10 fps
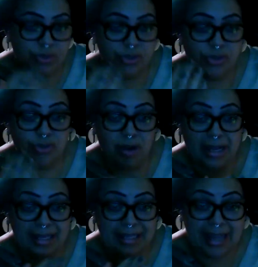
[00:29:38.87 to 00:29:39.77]
to try
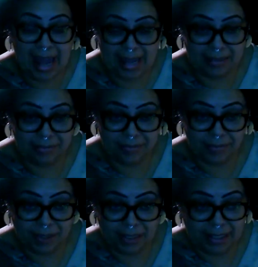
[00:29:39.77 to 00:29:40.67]
again
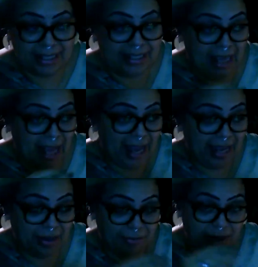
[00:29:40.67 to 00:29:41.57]
in a
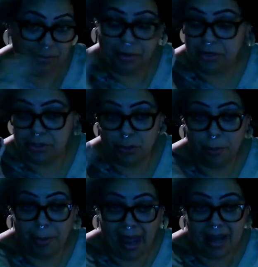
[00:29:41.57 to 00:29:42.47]
higher vibrational
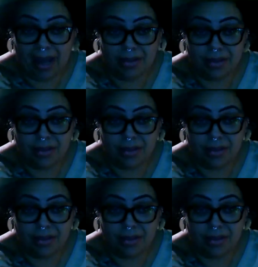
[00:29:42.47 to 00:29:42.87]
path